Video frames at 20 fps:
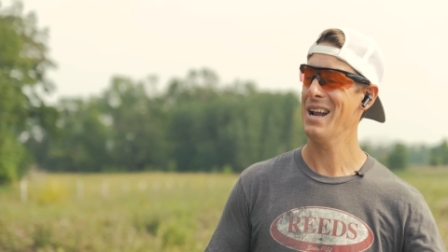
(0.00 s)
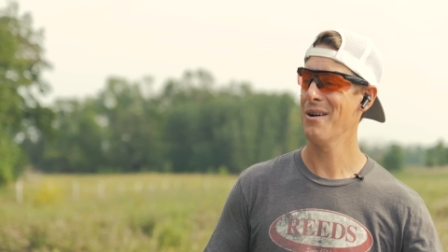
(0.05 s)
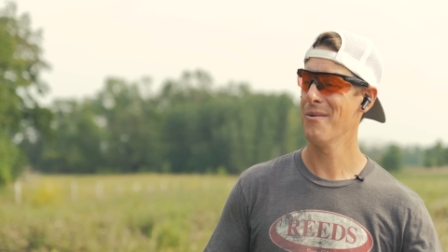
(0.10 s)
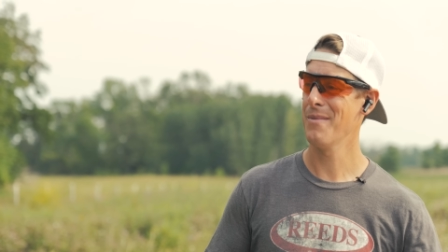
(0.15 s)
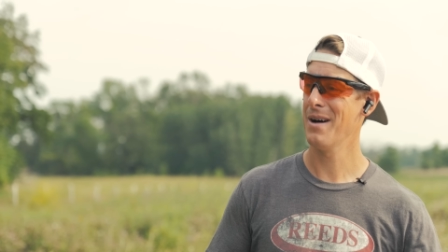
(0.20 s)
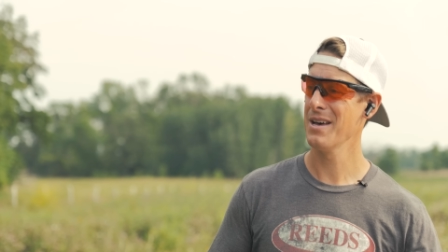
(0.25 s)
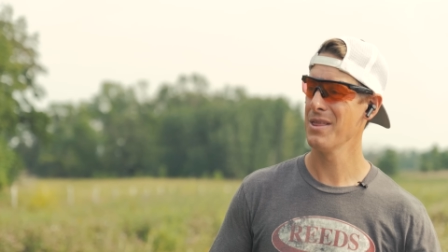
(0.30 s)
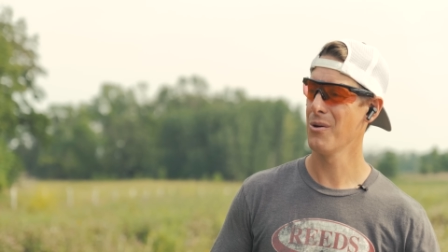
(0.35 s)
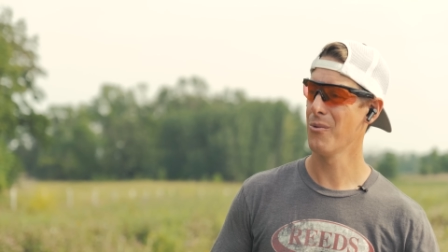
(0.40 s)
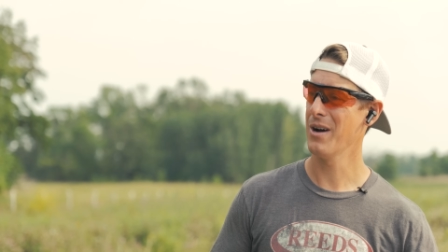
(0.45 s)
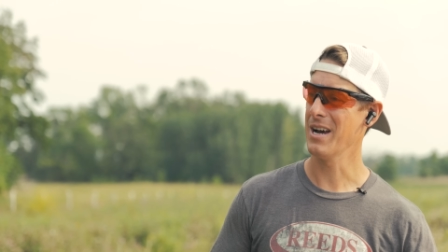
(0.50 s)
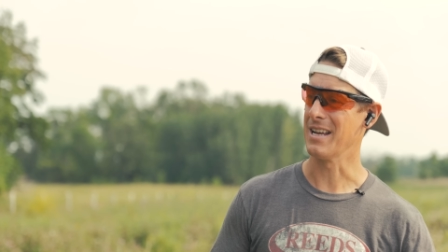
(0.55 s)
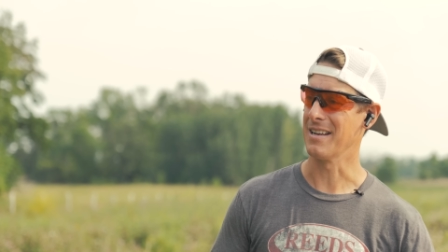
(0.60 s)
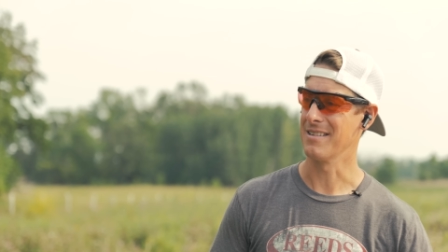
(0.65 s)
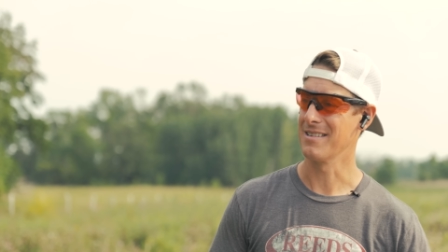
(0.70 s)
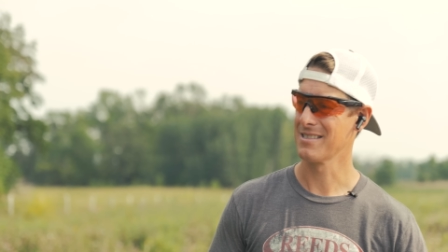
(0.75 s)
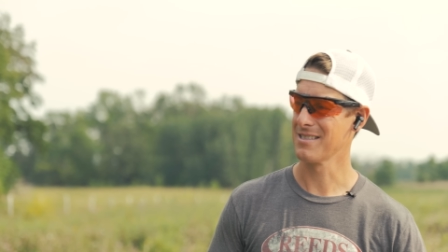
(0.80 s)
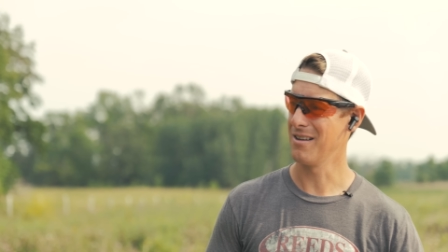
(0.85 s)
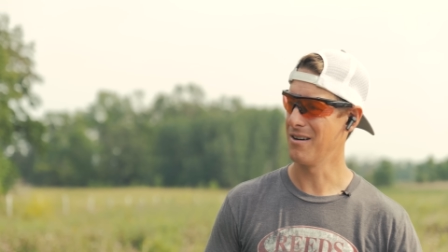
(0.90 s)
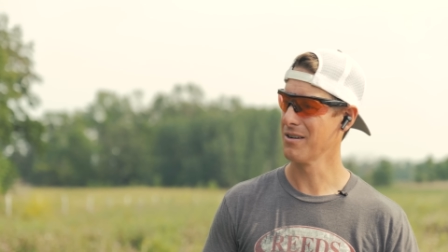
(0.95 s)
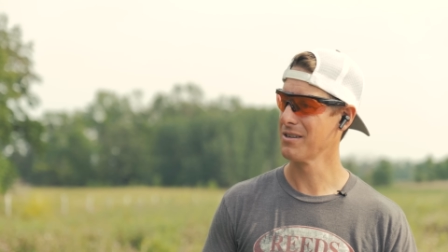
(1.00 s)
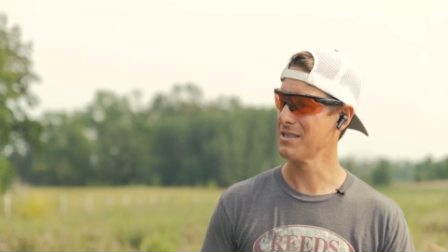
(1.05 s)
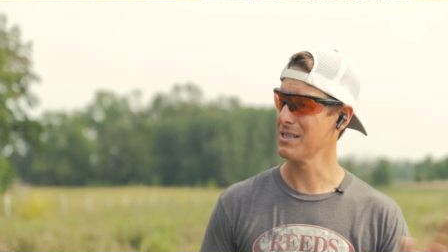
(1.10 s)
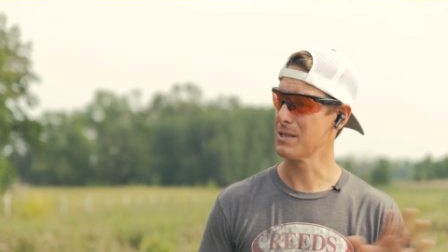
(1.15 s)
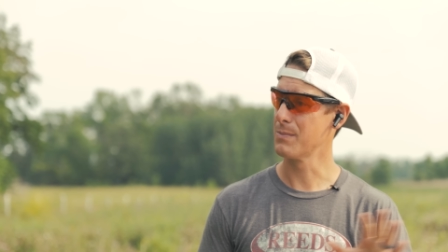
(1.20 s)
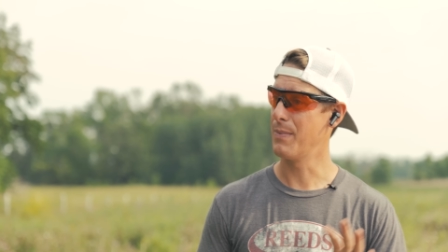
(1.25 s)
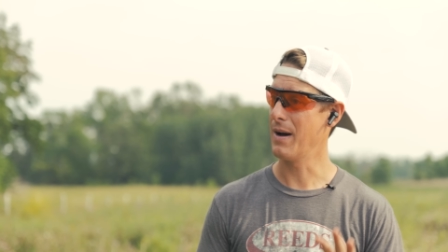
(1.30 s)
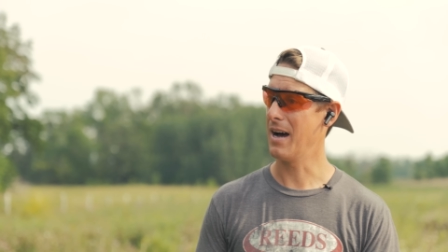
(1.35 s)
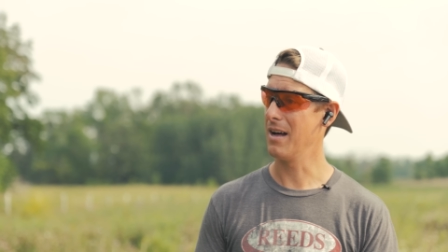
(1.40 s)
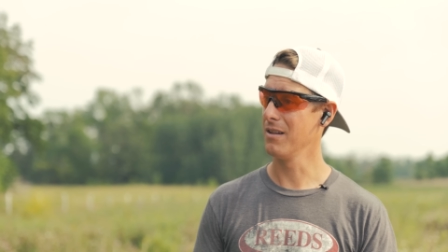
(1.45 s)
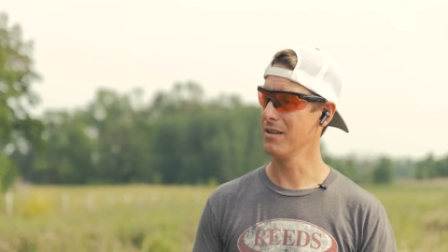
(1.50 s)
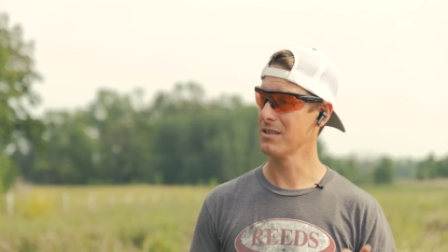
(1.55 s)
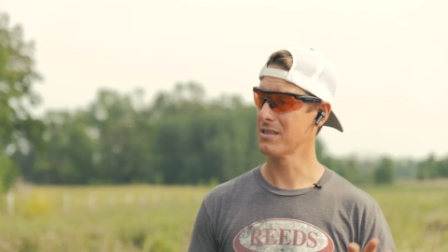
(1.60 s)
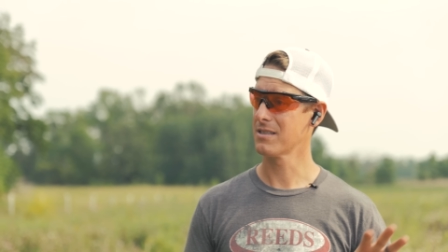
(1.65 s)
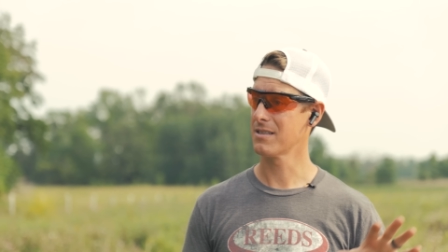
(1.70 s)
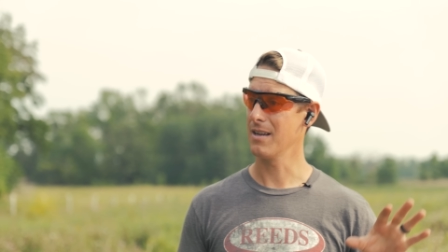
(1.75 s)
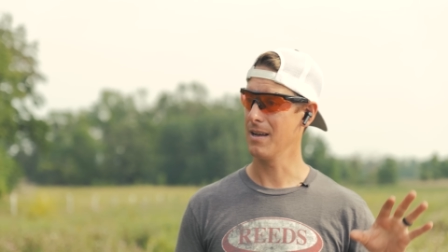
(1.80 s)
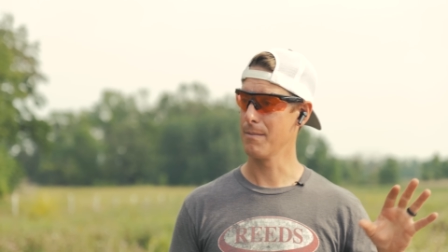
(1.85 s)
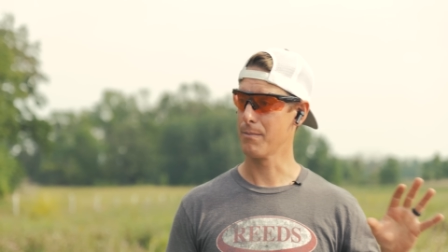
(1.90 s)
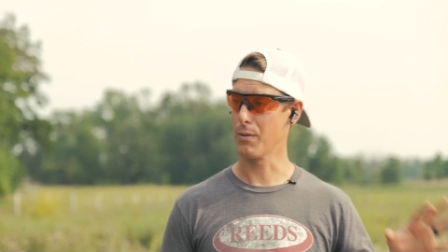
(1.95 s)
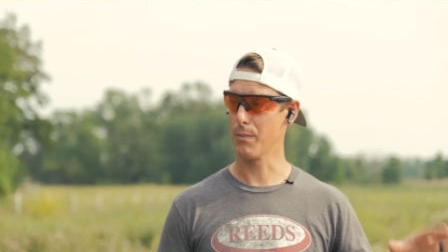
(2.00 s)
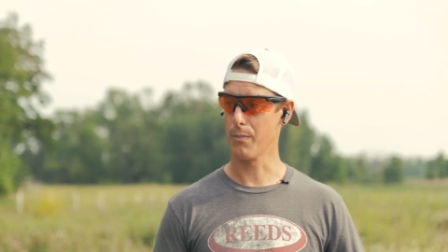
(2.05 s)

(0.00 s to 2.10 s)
I don't mind the weight as long as it's balanced and